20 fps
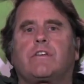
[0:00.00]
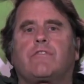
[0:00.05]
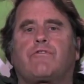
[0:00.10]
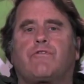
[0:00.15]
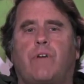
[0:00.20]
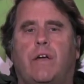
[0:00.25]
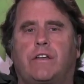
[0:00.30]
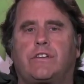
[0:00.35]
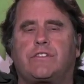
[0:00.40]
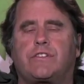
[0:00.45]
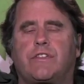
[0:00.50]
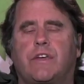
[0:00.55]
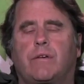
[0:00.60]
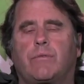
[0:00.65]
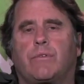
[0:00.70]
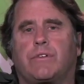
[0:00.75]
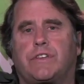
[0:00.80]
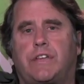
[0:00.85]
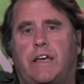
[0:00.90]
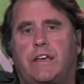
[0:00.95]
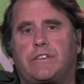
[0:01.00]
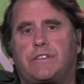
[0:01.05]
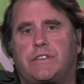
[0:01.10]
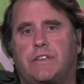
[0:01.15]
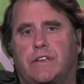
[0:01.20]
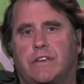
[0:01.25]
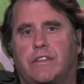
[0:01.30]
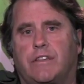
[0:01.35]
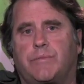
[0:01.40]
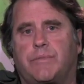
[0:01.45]
French that were
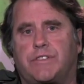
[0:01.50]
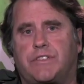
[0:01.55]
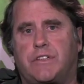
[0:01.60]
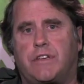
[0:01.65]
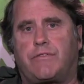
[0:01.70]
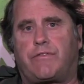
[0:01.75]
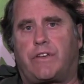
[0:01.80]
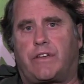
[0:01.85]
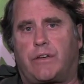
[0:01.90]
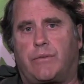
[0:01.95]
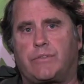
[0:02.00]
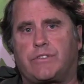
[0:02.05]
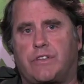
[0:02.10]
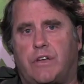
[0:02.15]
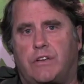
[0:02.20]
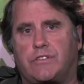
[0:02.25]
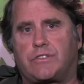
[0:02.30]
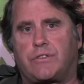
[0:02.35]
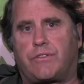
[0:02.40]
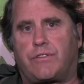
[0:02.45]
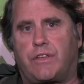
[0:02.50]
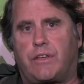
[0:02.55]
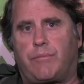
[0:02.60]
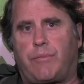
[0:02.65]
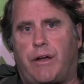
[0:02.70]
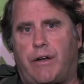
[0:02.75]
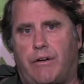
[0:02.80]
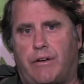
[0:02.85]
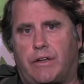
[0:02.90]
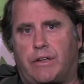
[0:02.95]
testing in the Pacific. It was also the
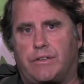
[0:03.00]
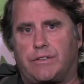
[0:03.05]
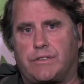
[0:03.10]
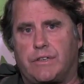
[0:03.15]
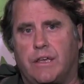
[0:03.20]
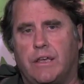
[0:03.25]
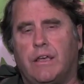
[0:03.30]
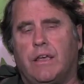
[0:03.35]
Americans,